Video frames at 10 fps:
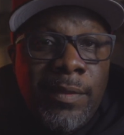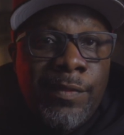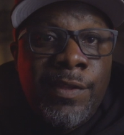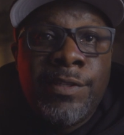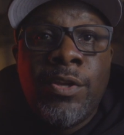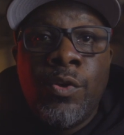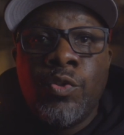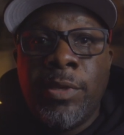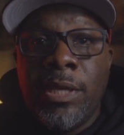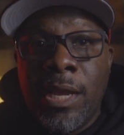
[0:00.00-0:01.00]
This
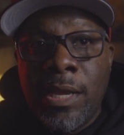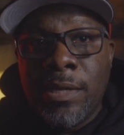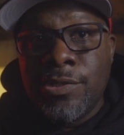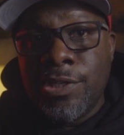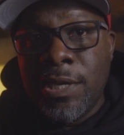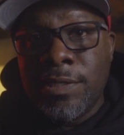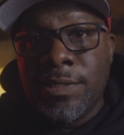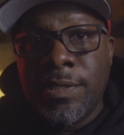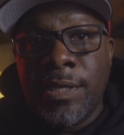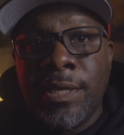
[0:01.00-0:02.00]
goes beyond
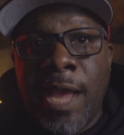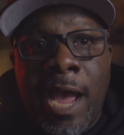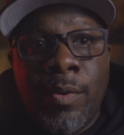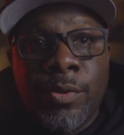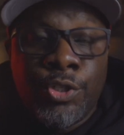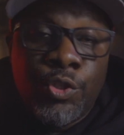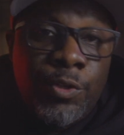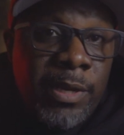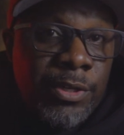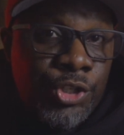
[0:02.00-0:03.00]
just the hours you
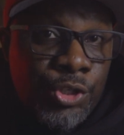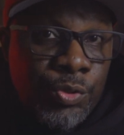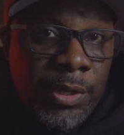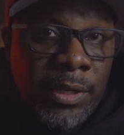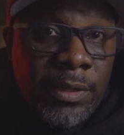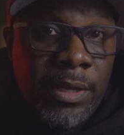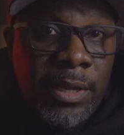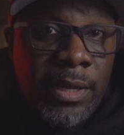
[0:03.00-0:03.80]
spend shooting.